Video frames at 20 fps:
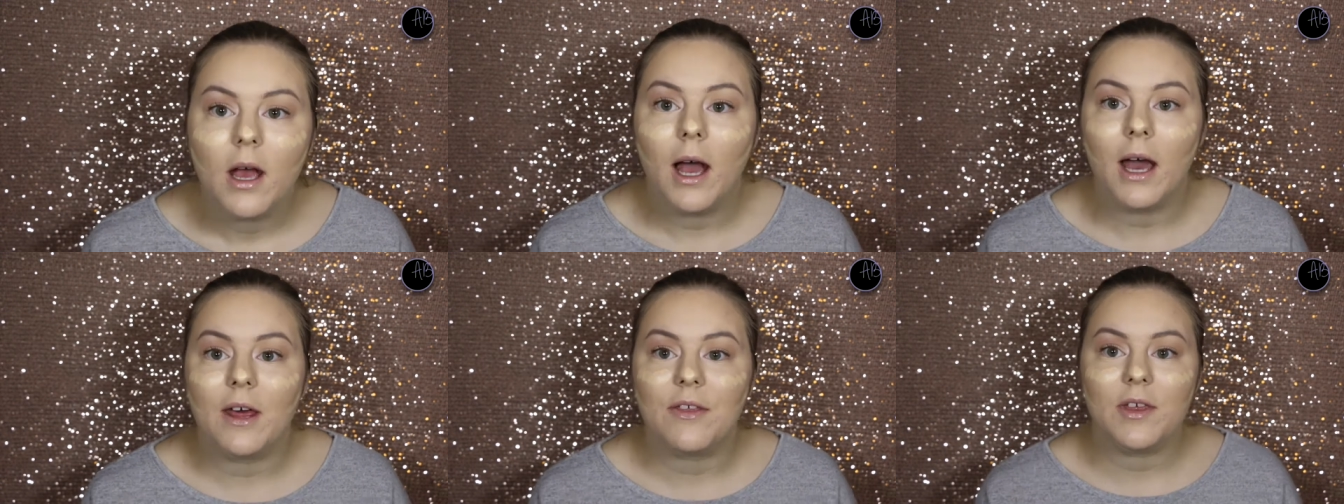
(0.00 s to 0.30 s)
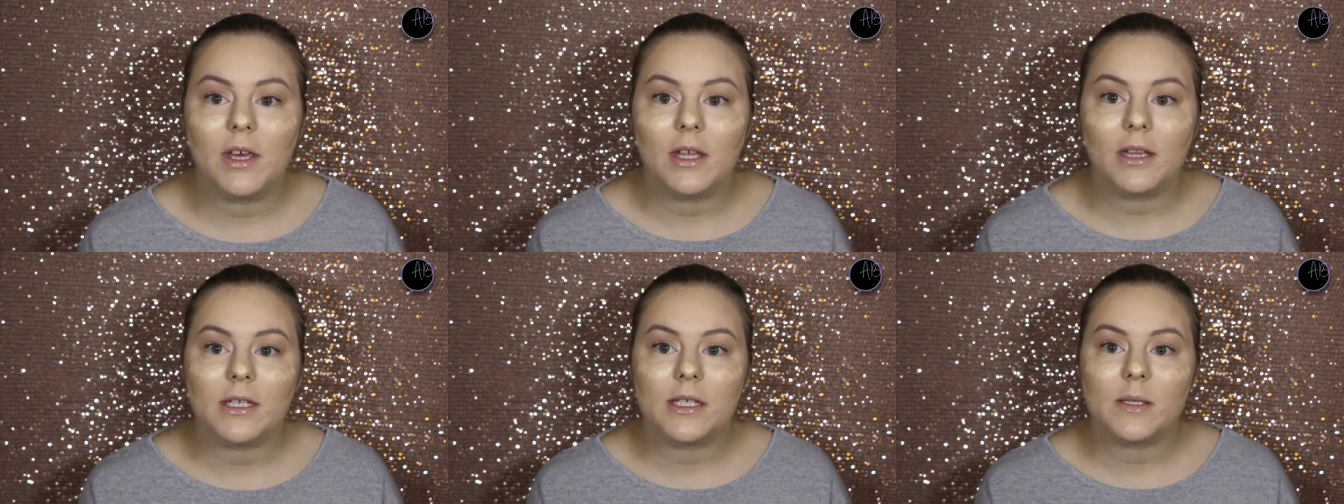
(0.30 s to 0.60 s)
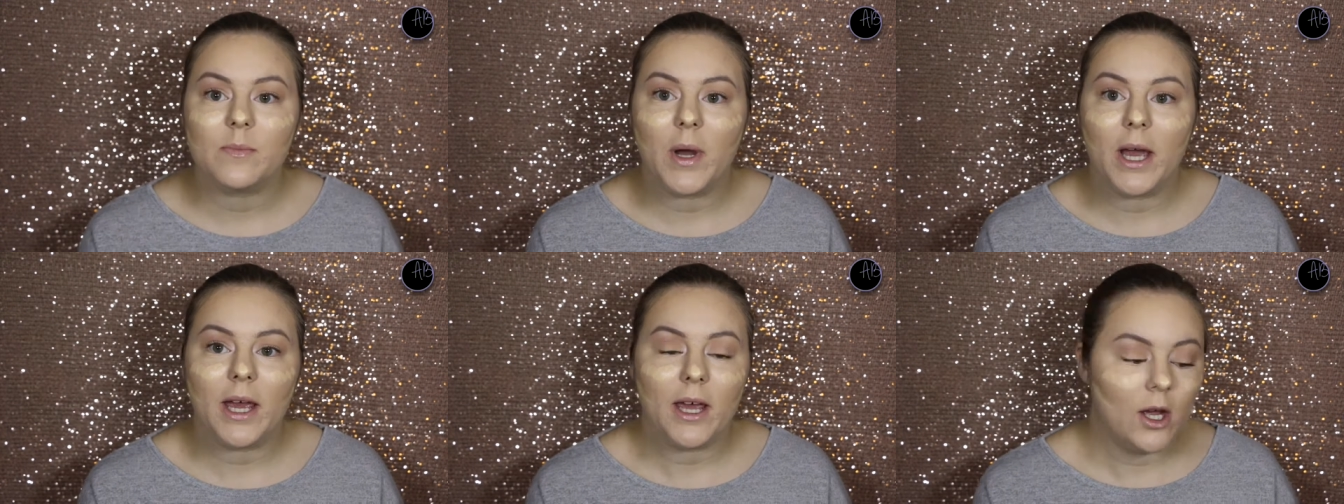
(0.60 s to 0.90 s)
I think
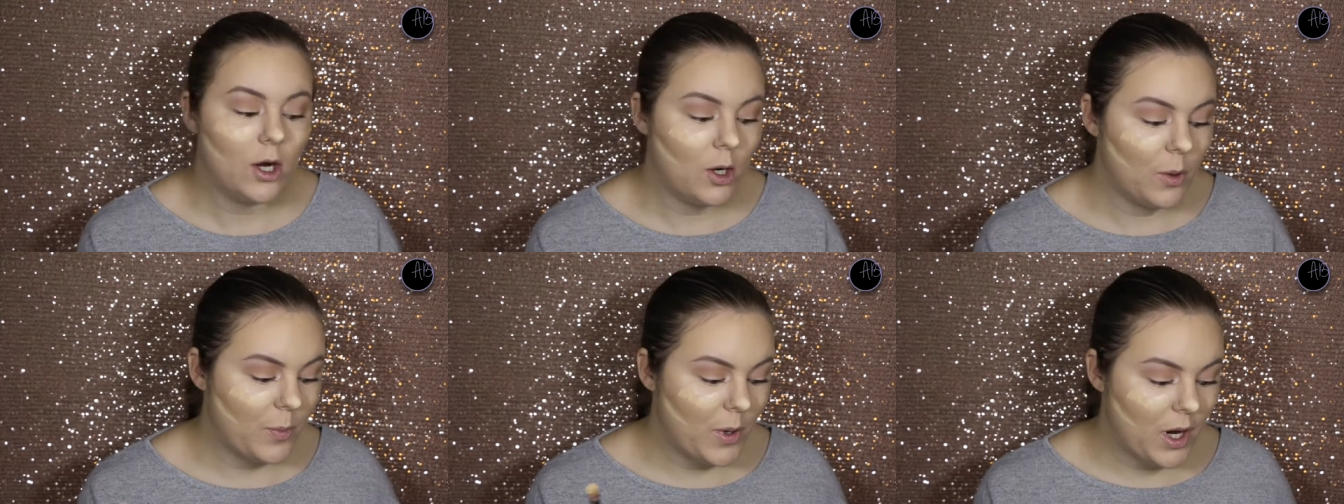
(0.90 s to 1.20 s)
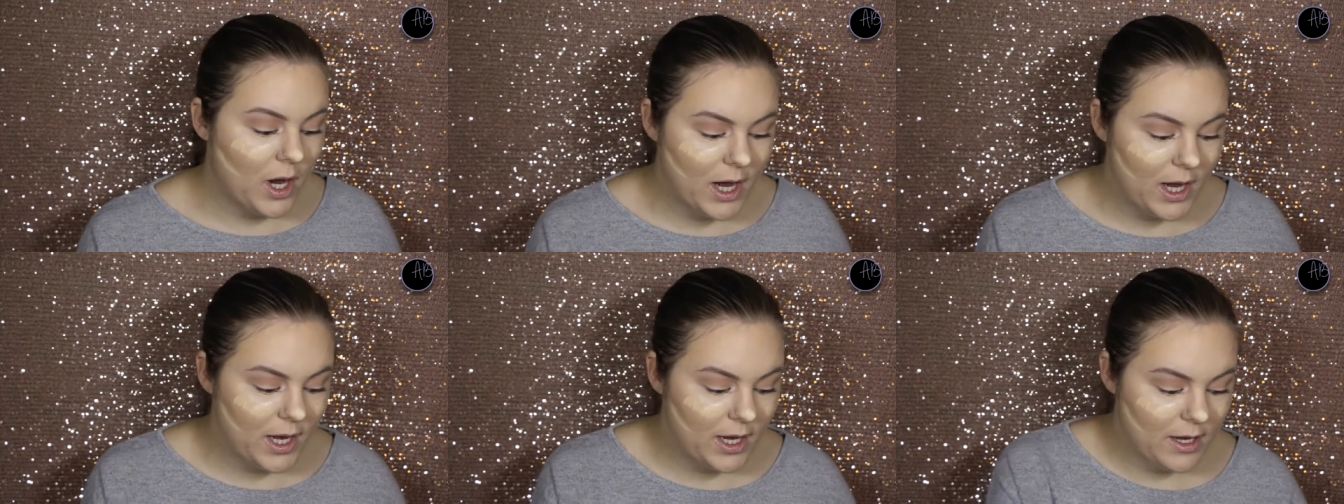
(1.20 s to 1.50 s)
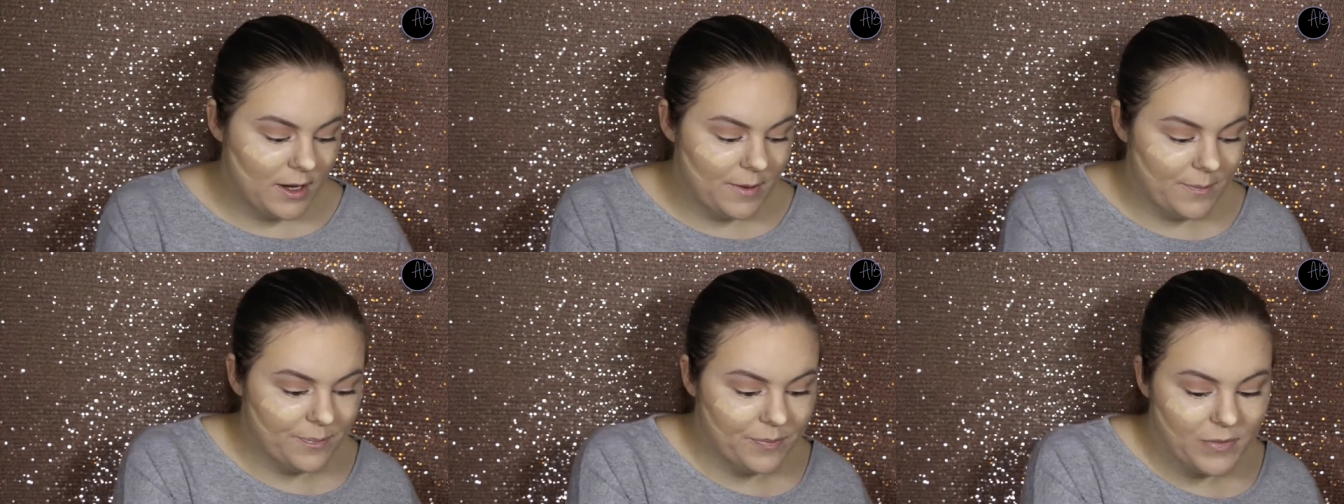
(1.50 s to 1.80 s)
this might help.
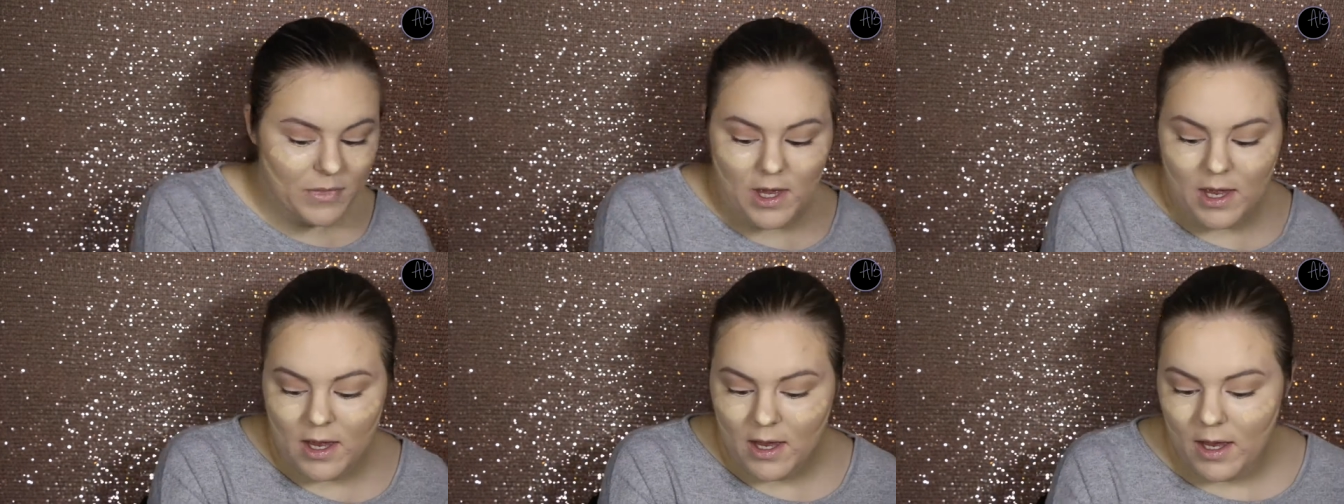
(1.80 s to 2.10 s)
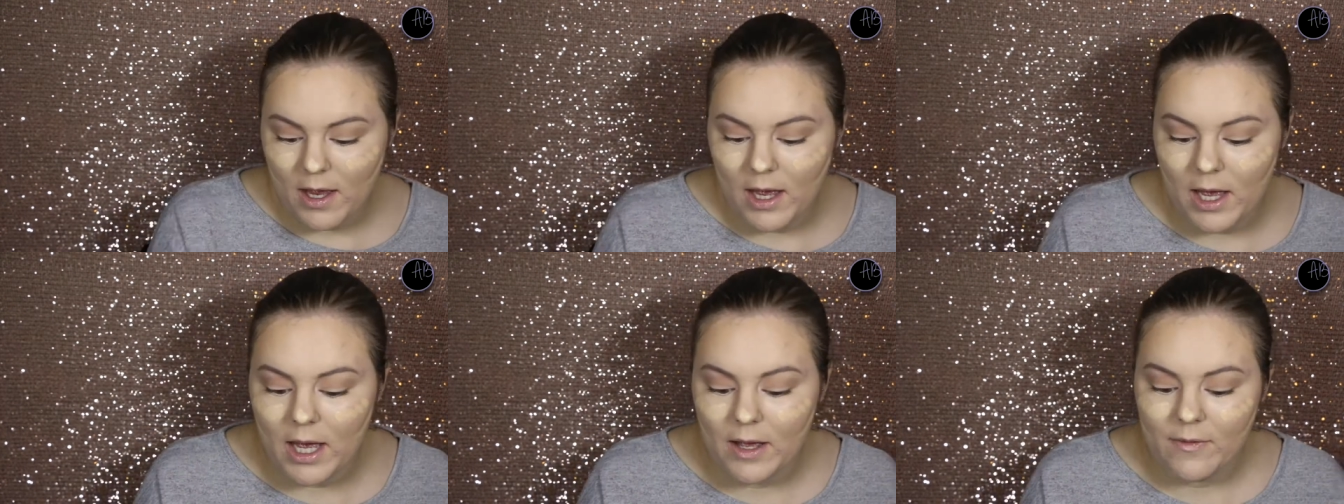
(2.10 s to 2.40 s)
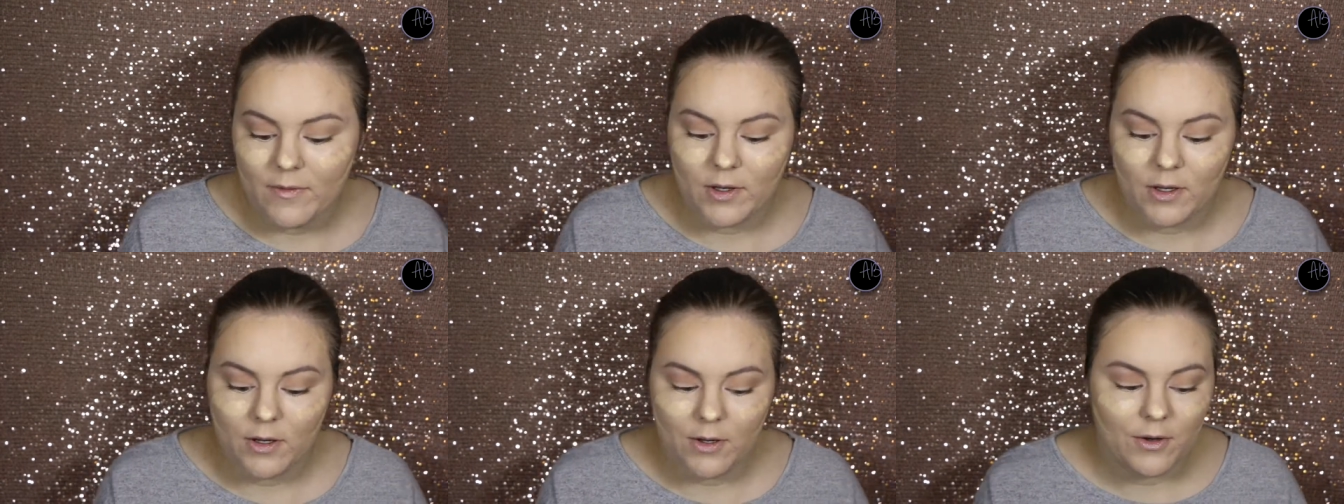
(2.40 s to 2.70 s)
I
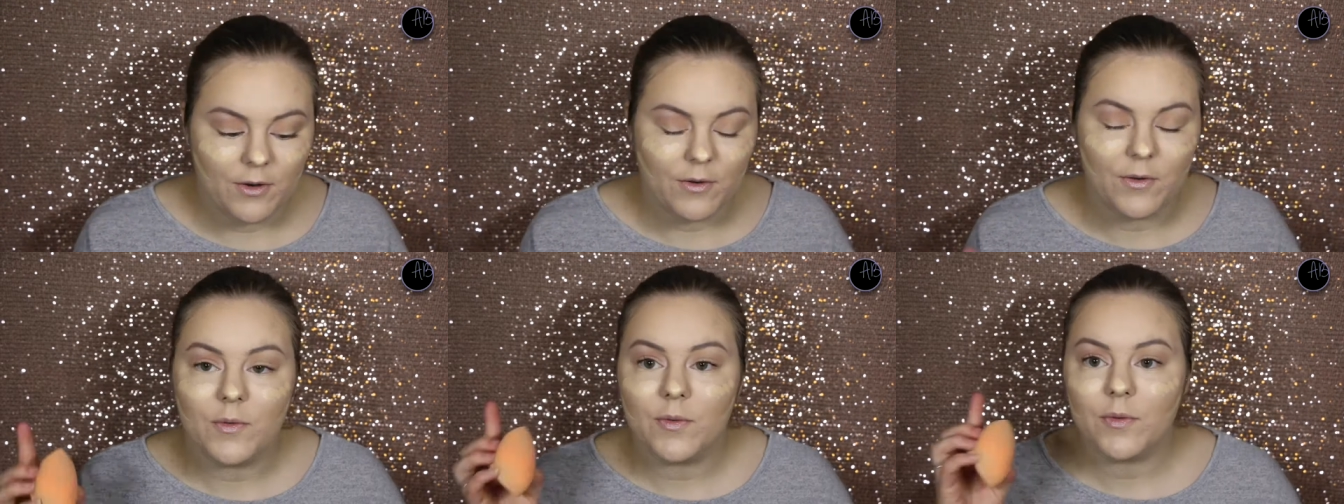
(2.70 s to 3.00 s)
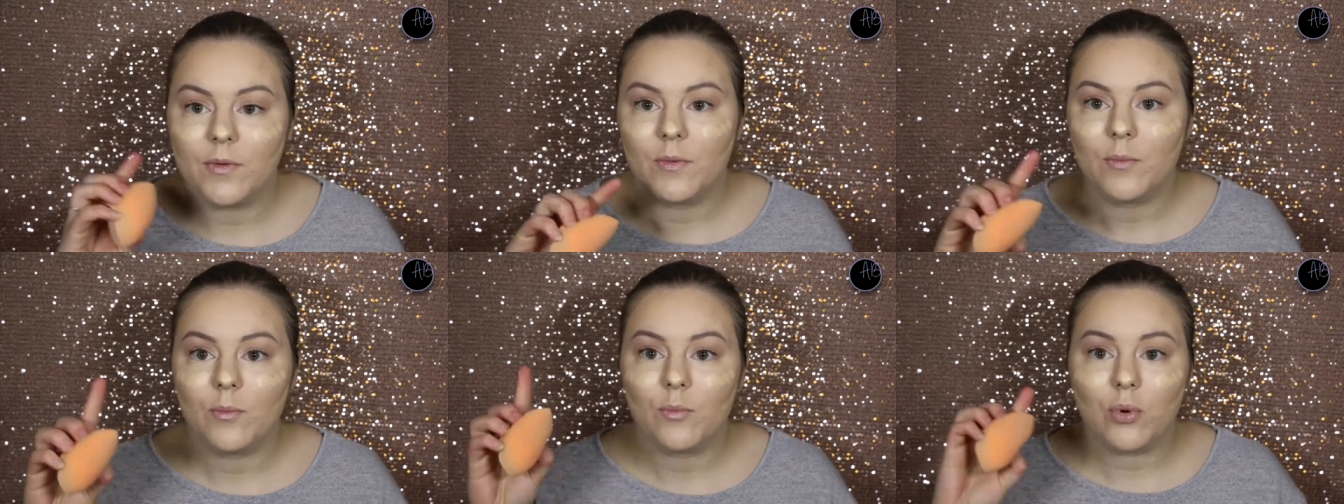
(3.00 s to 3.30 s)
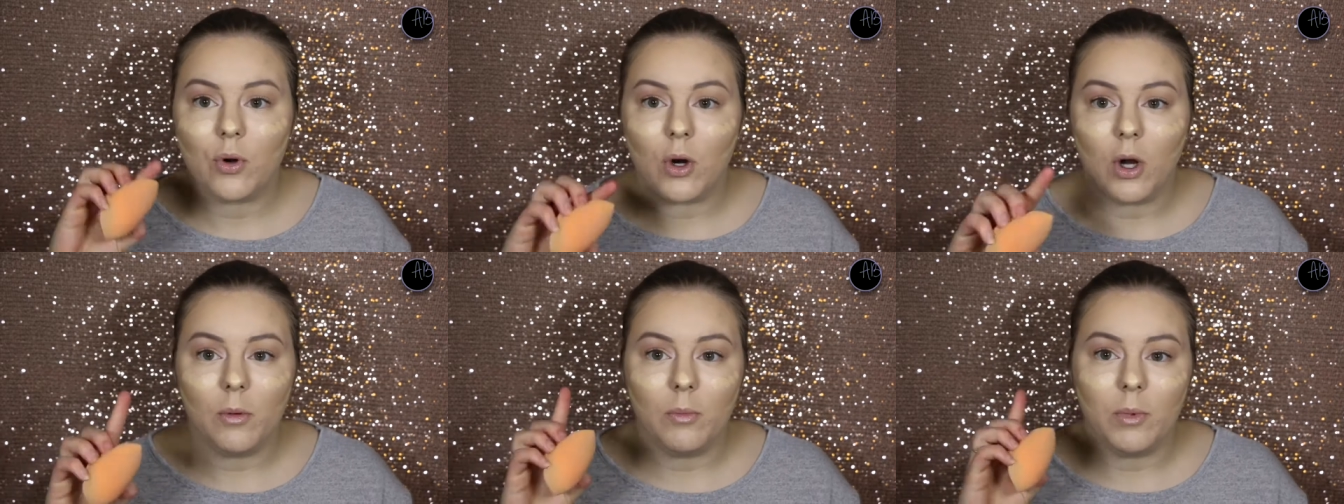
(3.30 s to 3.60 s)
have a lot of
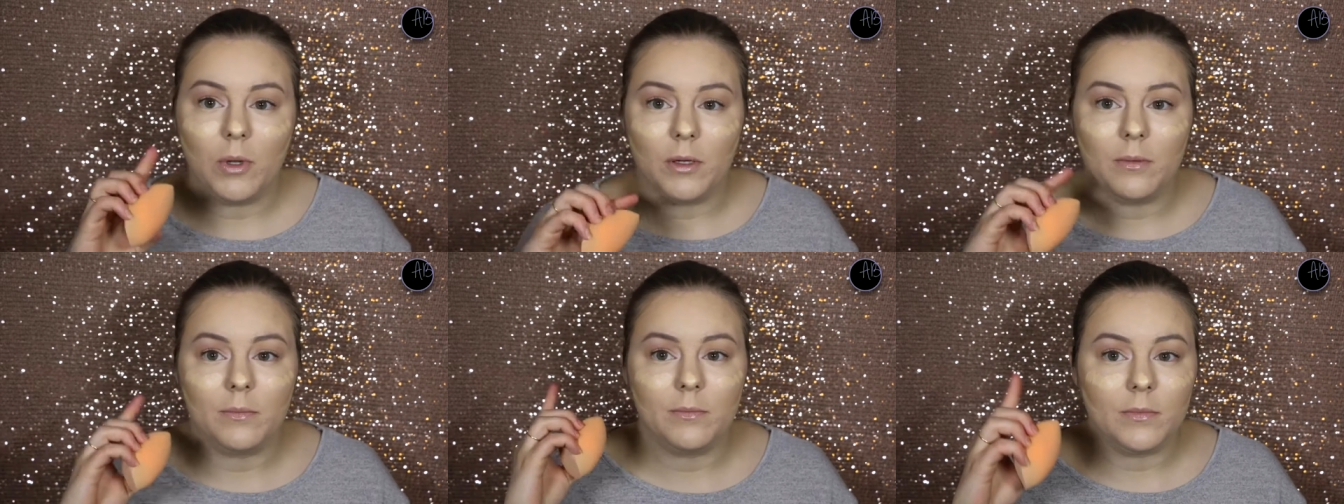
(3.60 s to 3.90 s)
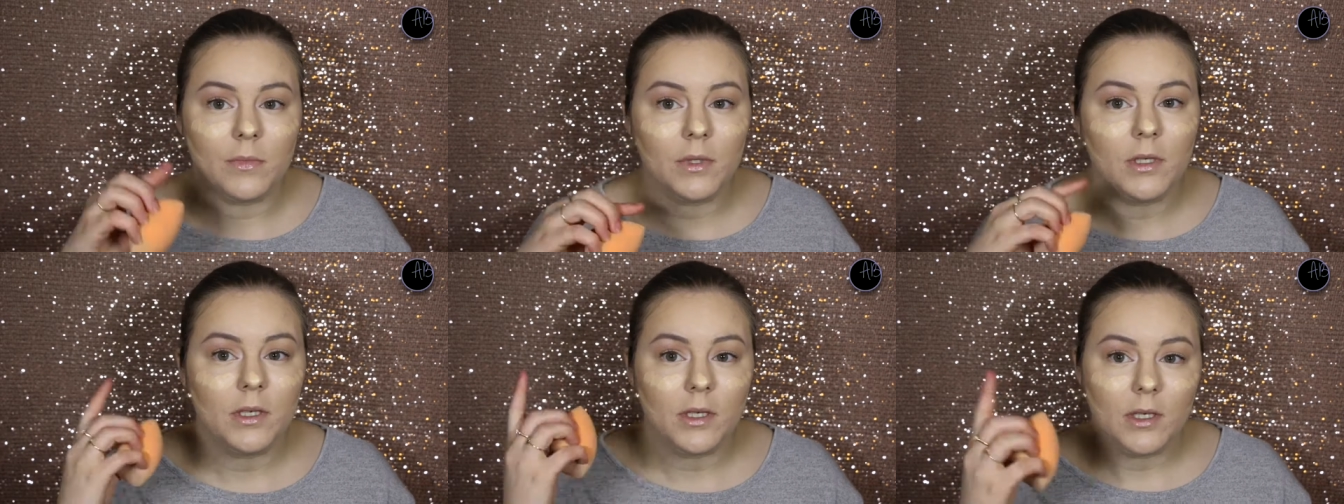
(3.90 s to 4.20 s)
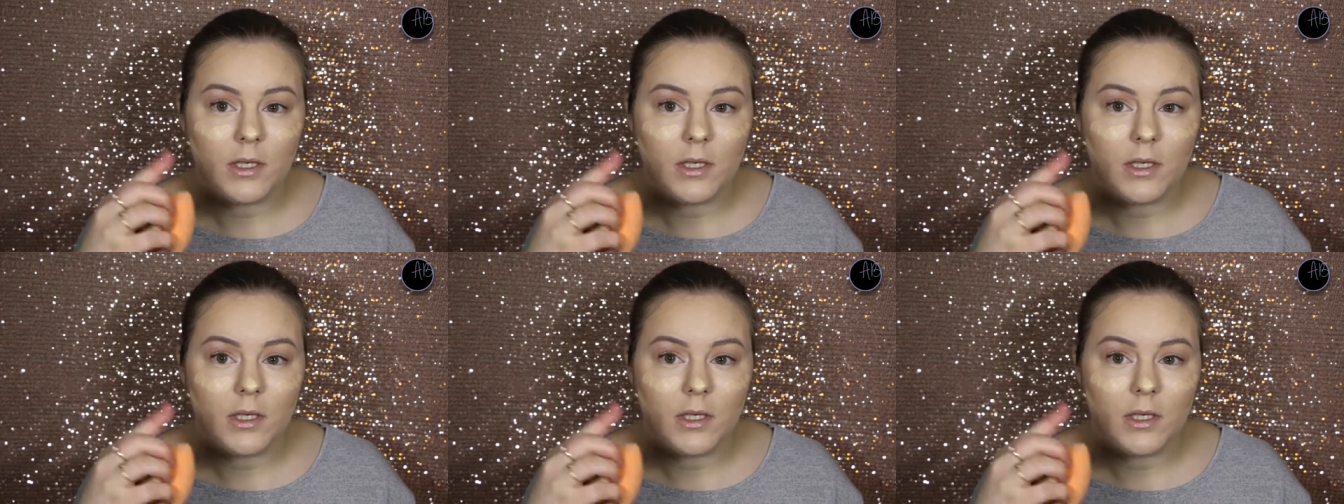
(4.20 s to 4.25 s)
problem